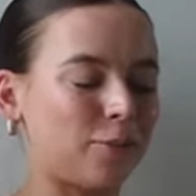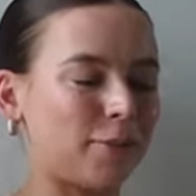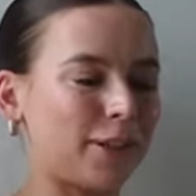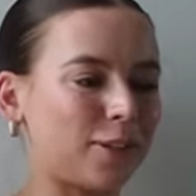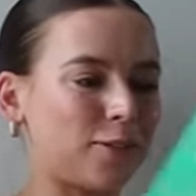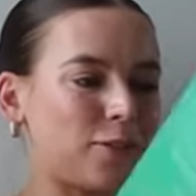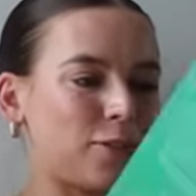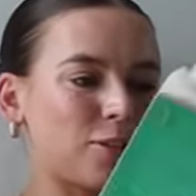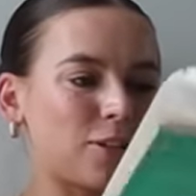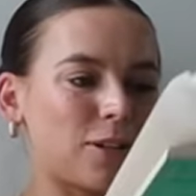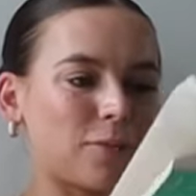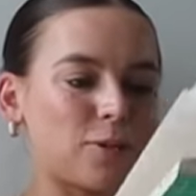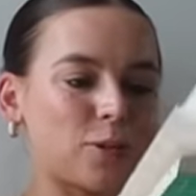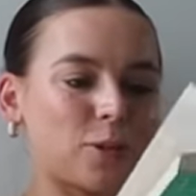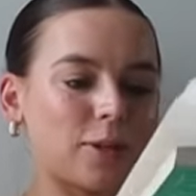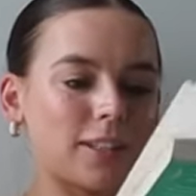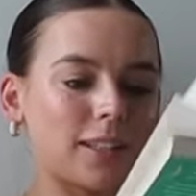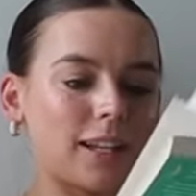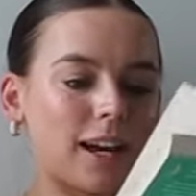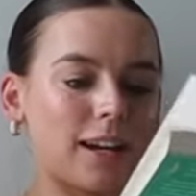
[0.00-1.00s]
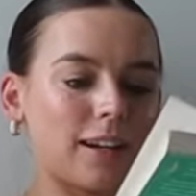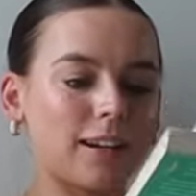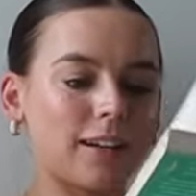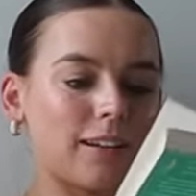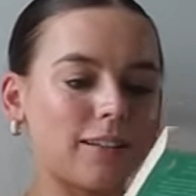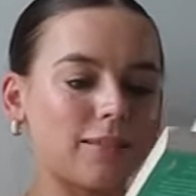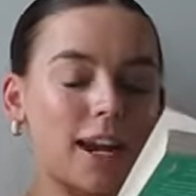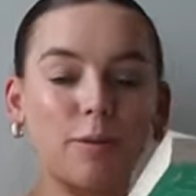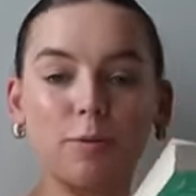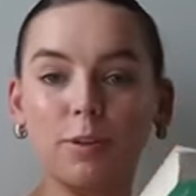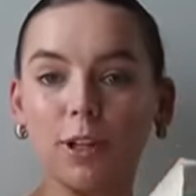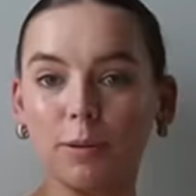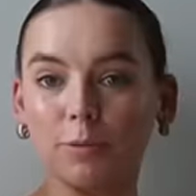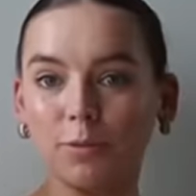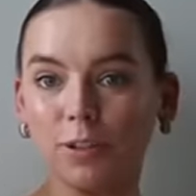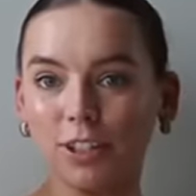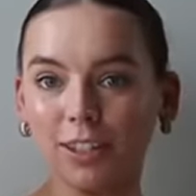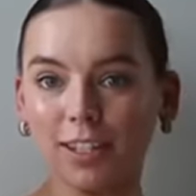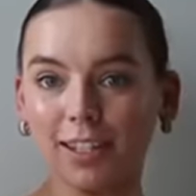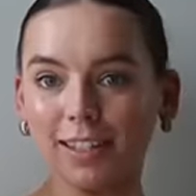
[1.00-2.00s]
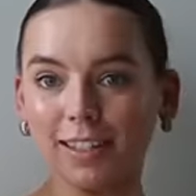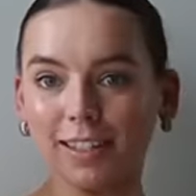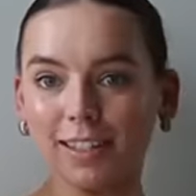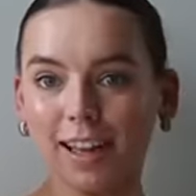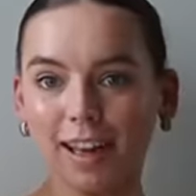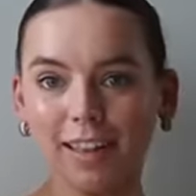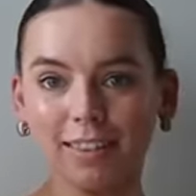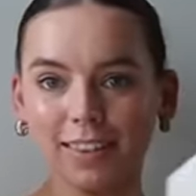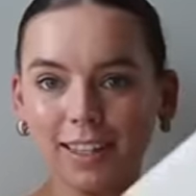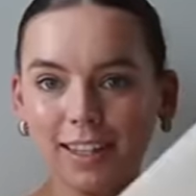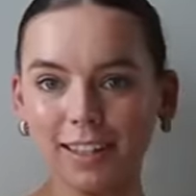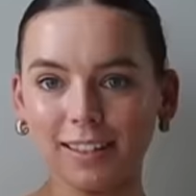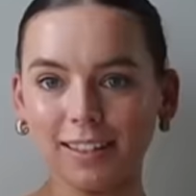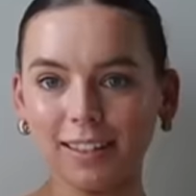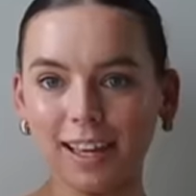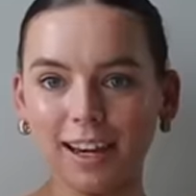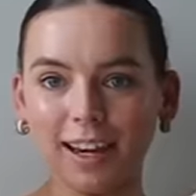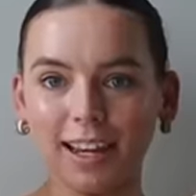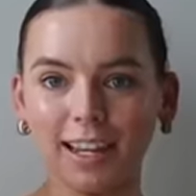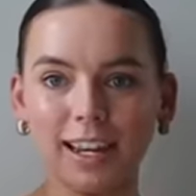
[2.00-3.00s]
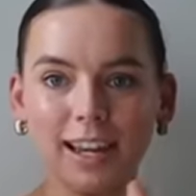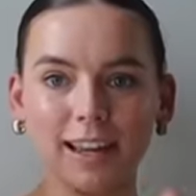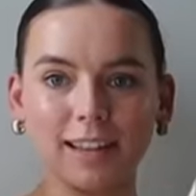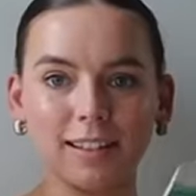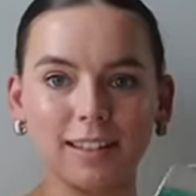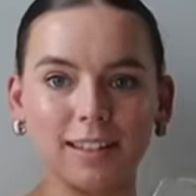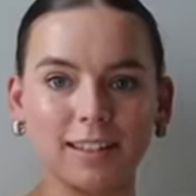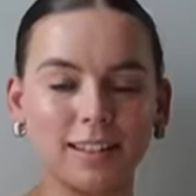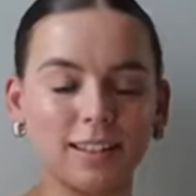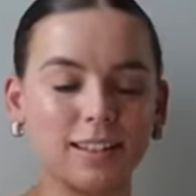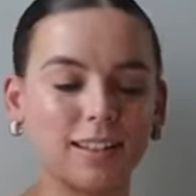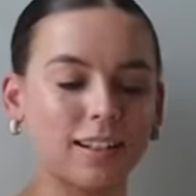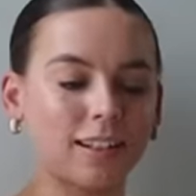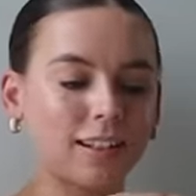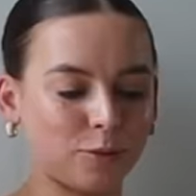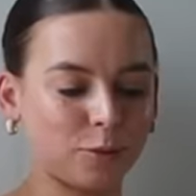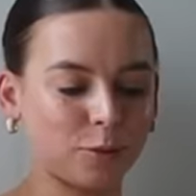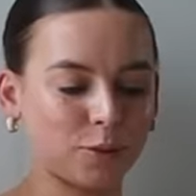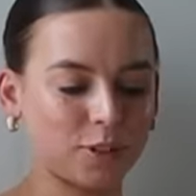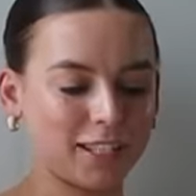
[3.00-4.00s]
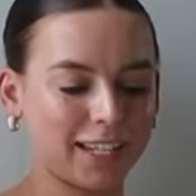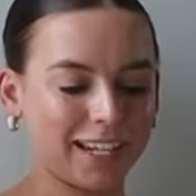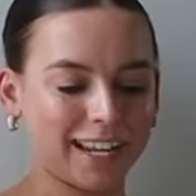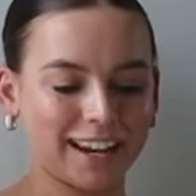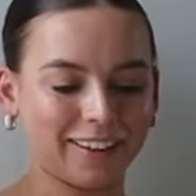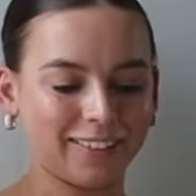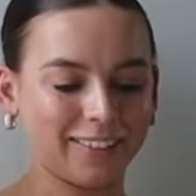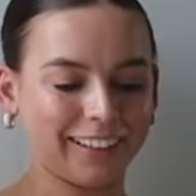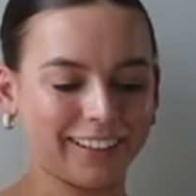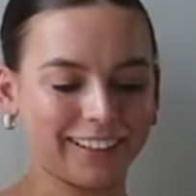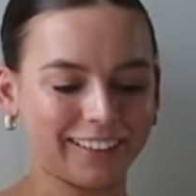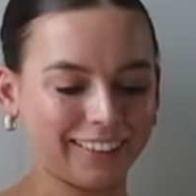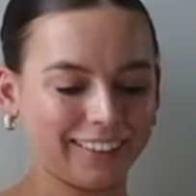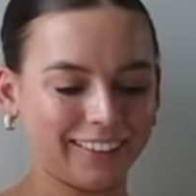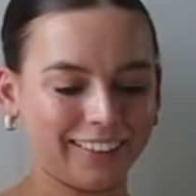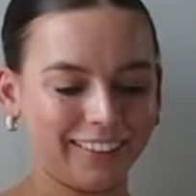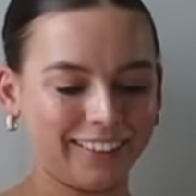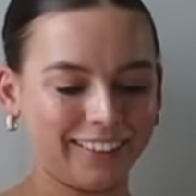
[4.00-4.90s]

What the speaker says: Oh my gosh, I'm so excited. Okay, well, I'm just gonna start this, and I guess we'll see how we go.